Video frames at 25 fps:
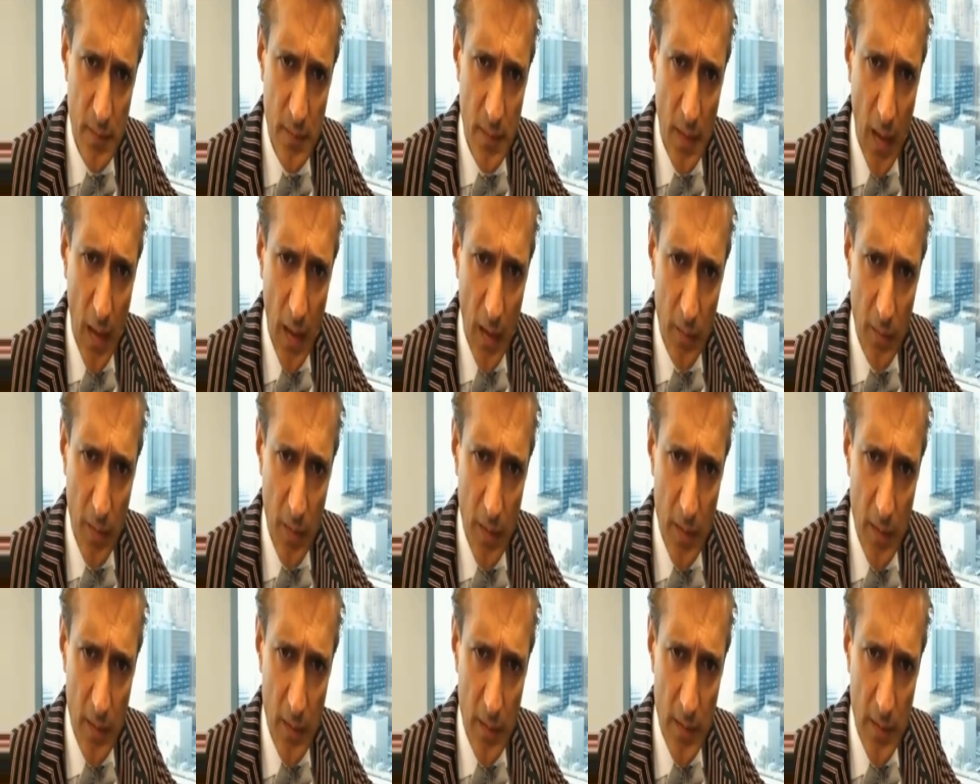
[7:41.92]

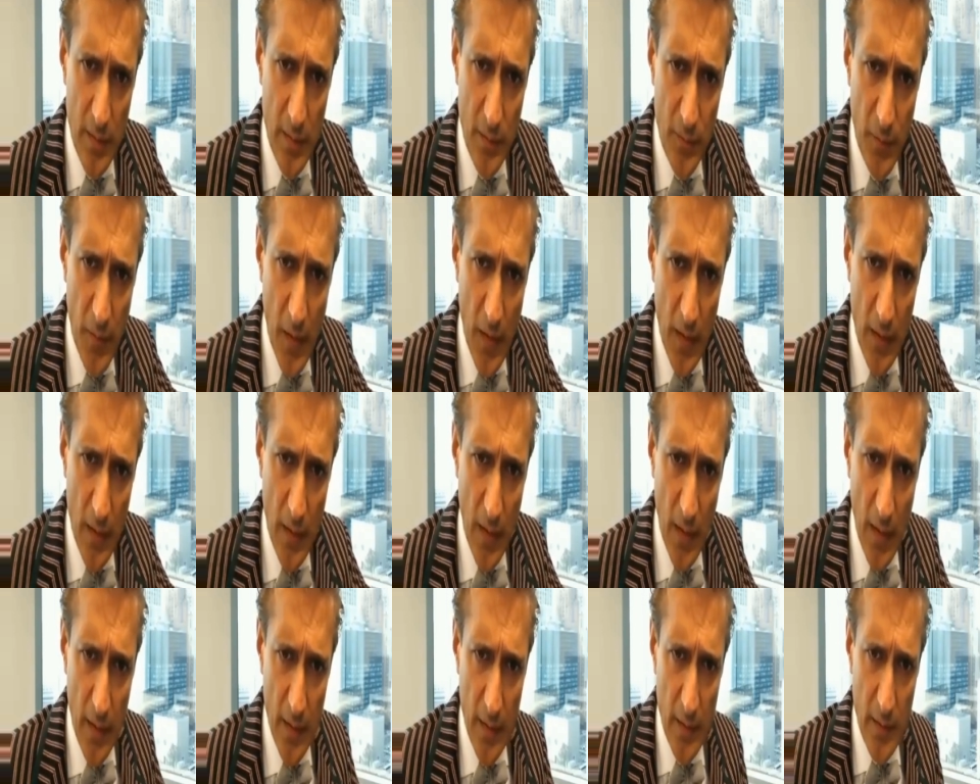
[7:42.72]
ironically, is far
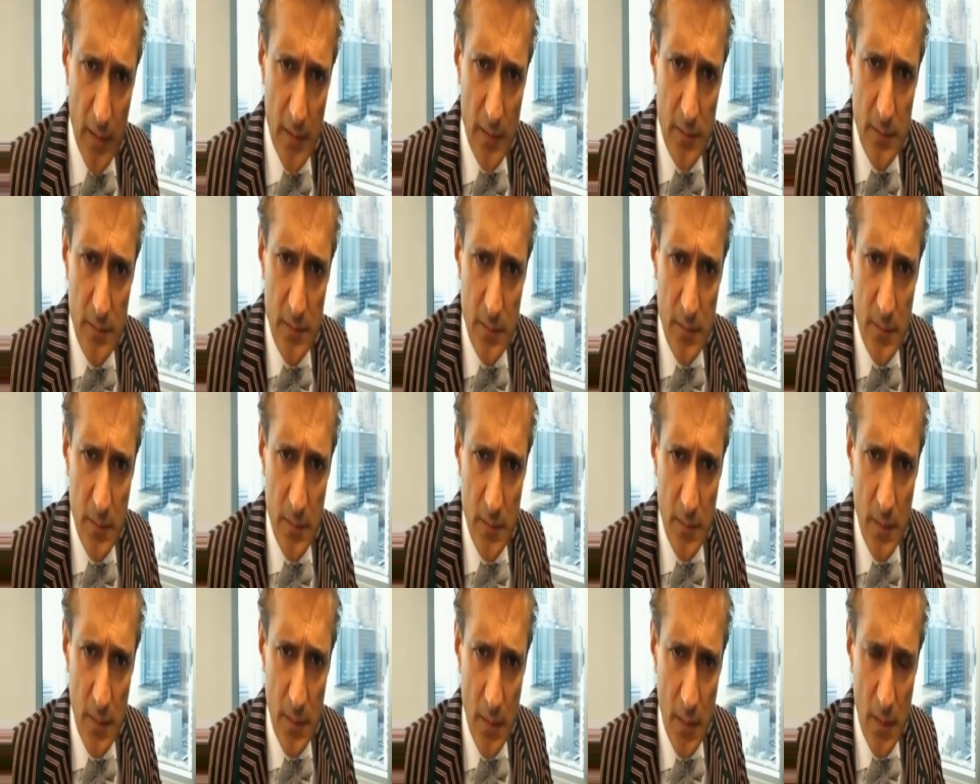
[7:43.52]
higher
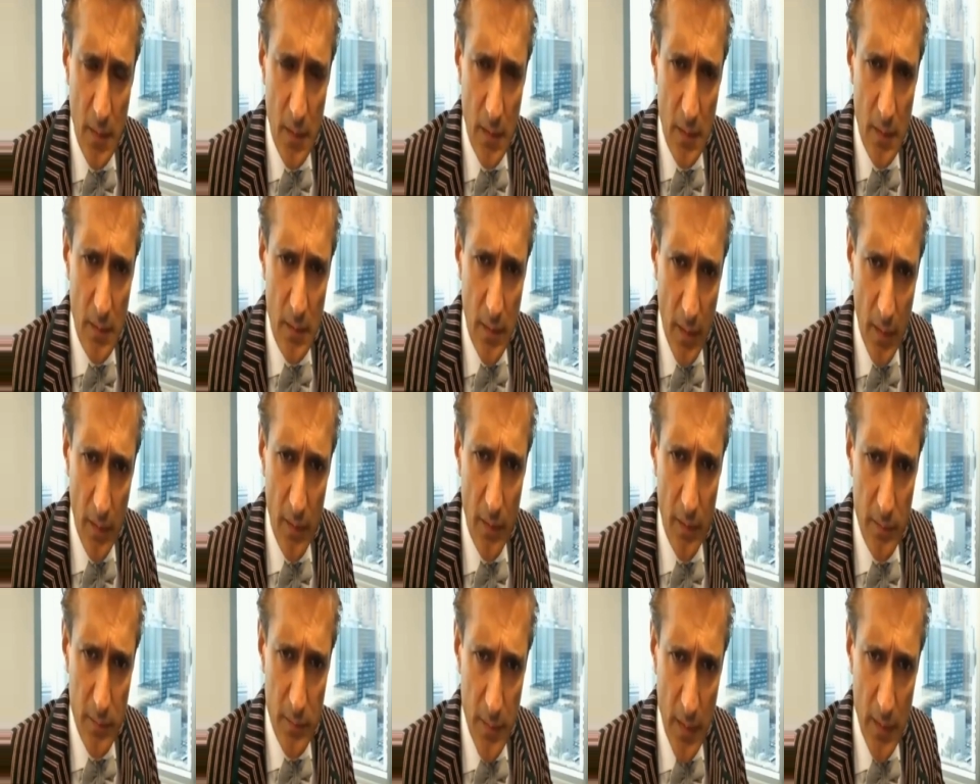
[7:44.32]

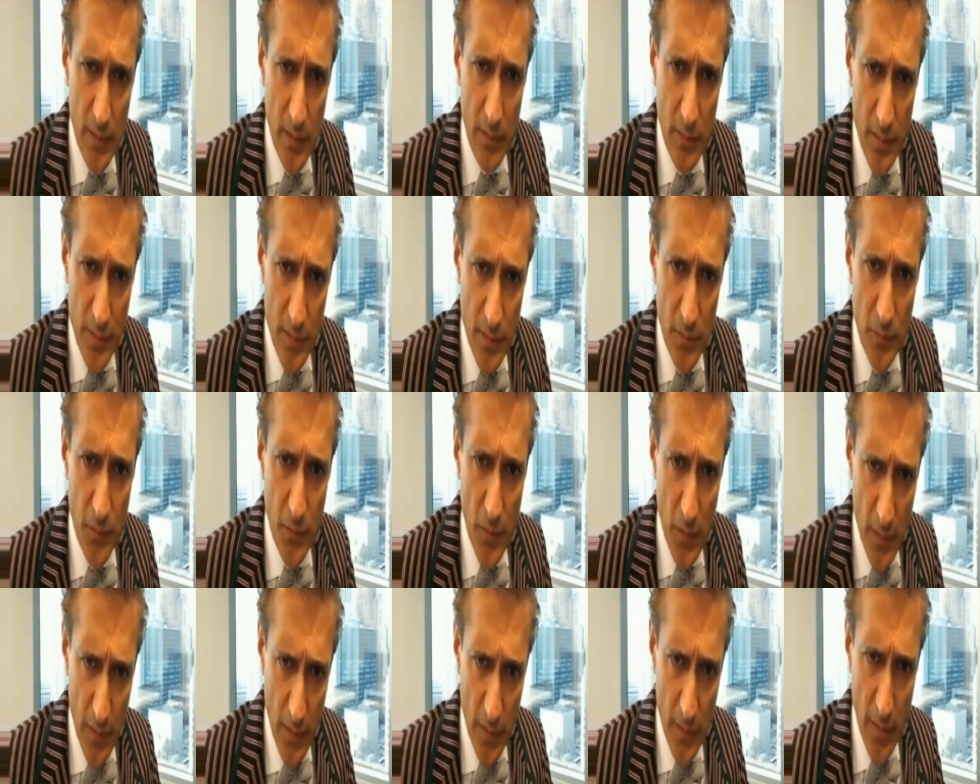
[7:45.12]
than the risk of
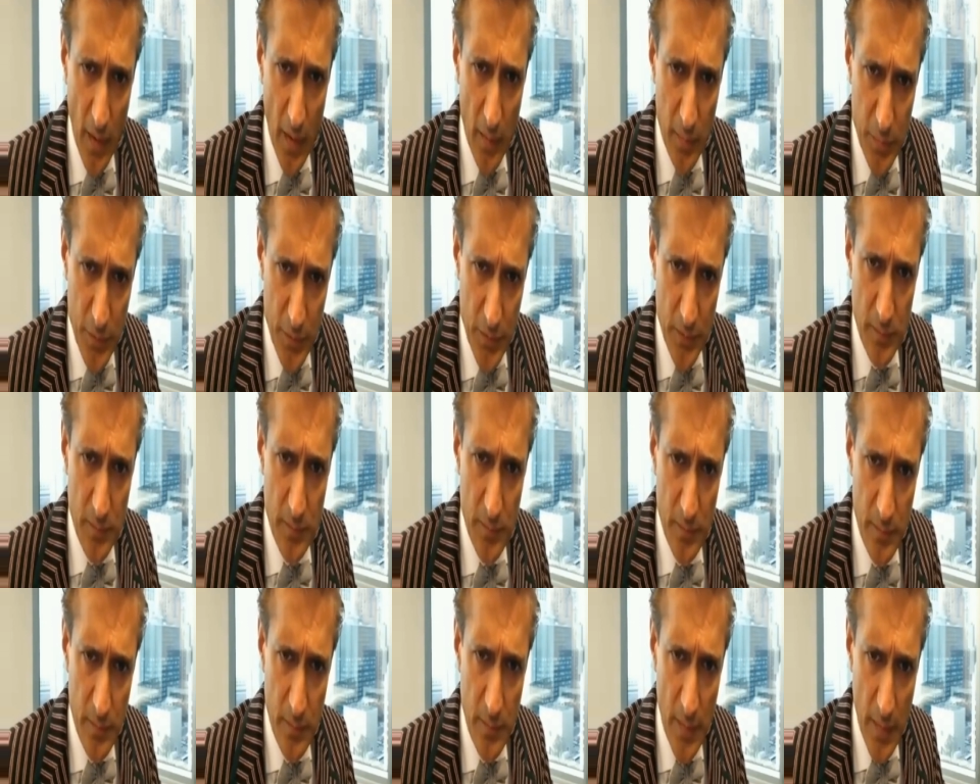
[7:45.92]
early adoption
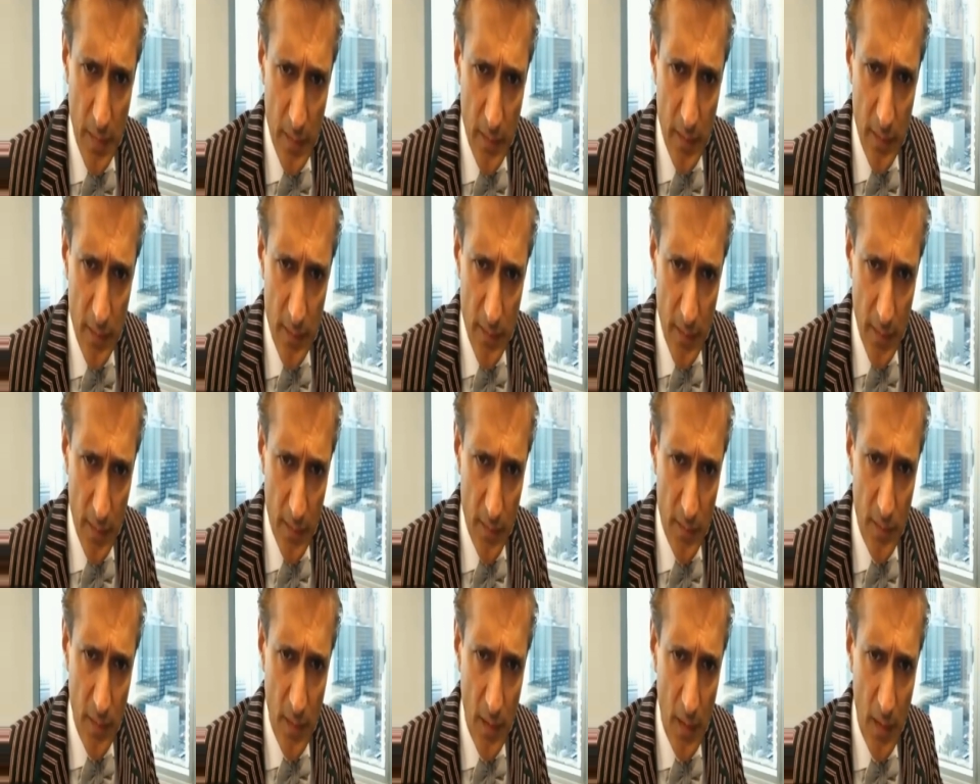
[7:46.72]
in these
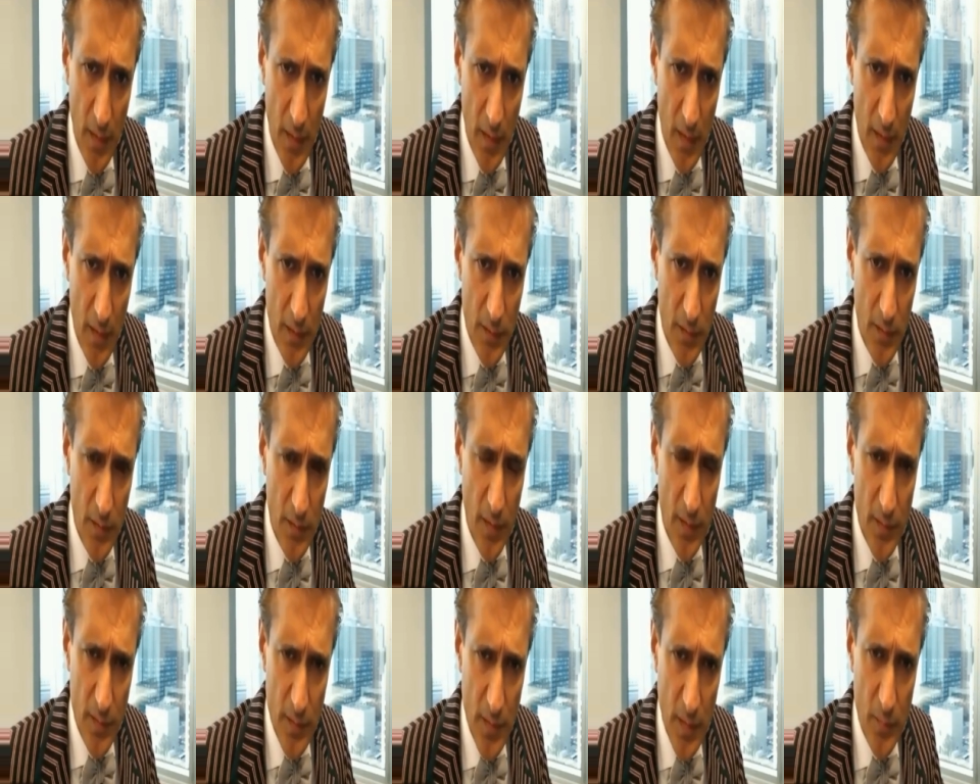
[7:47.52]
things. So
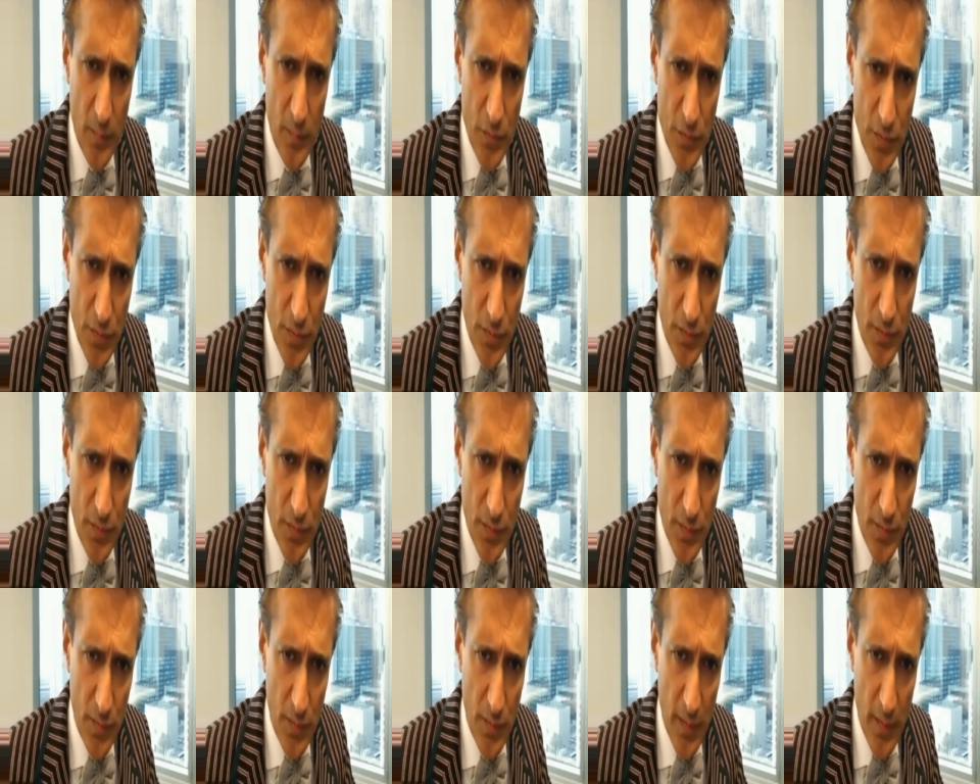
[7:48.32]
there is some
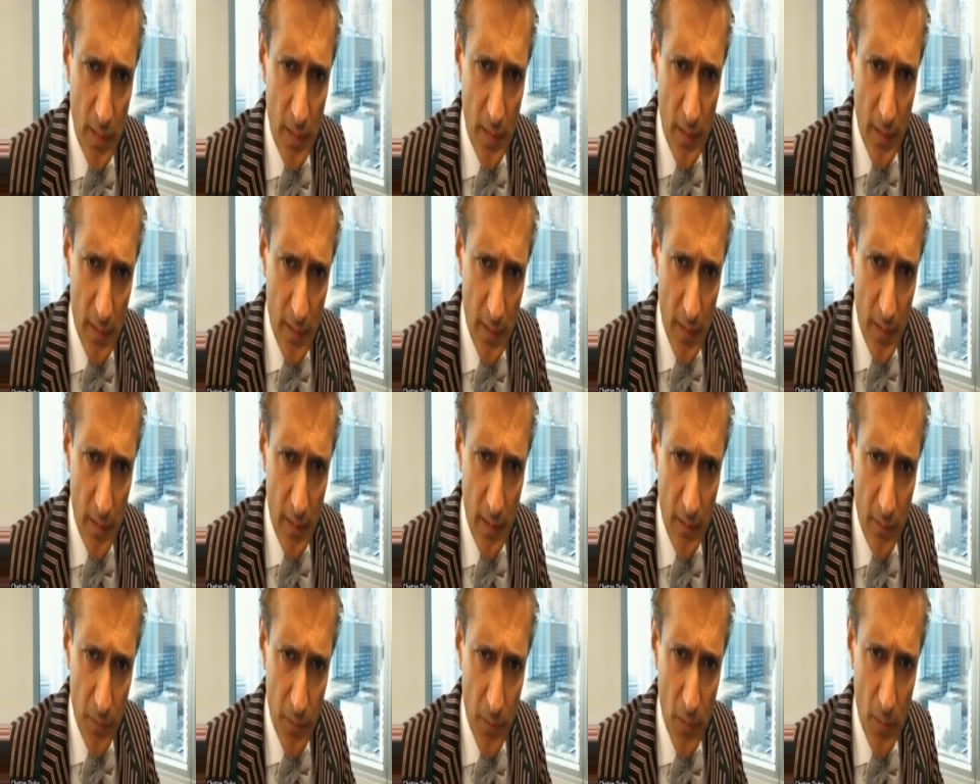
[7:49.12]
truth to the edict that
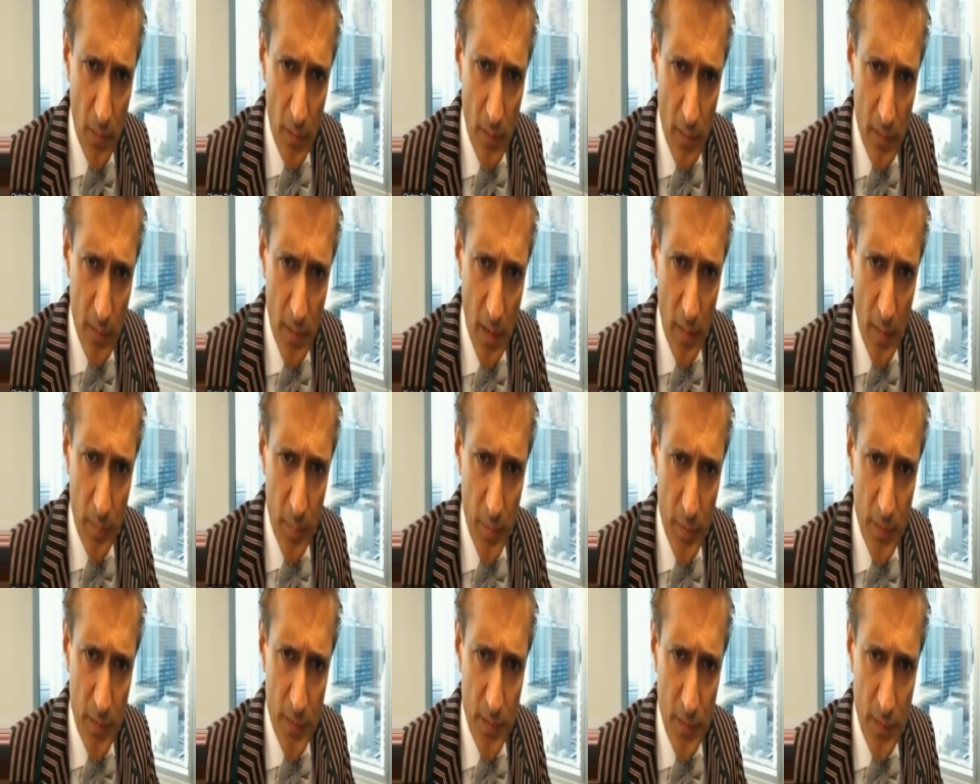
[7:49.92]
if your
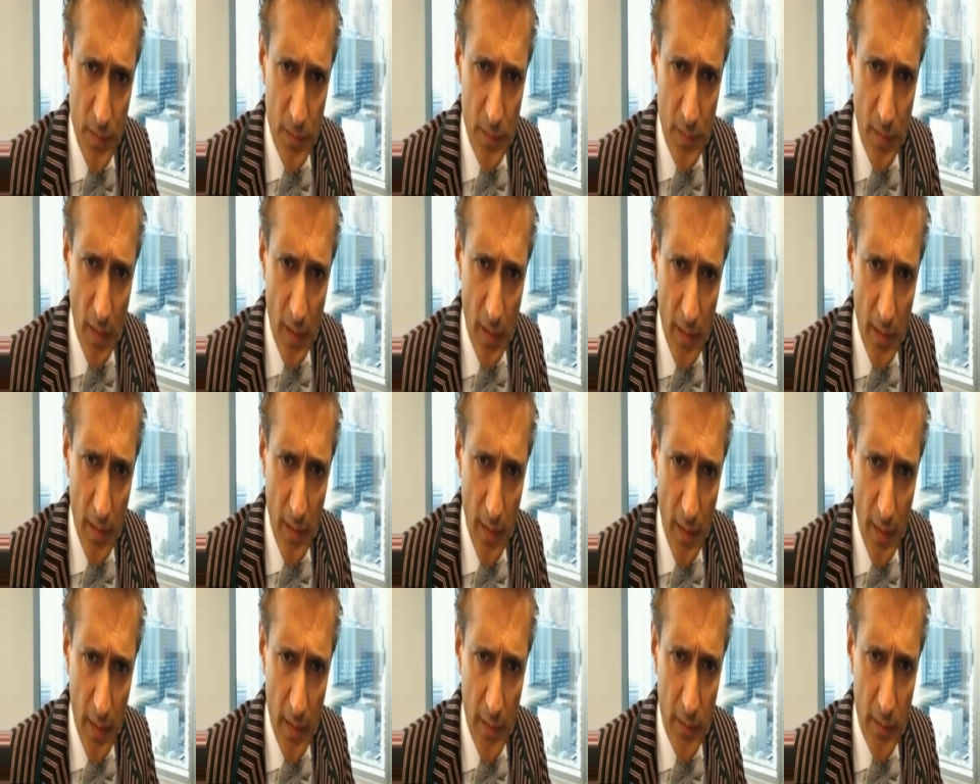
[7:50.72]
competition has got
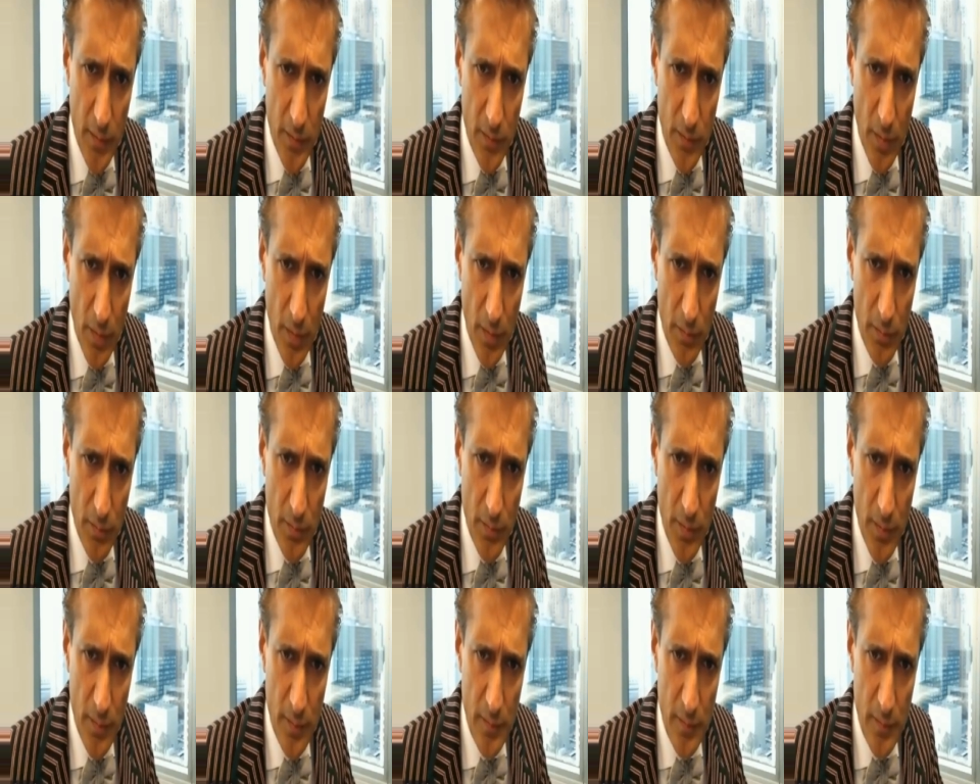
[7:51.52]
AI and you don't,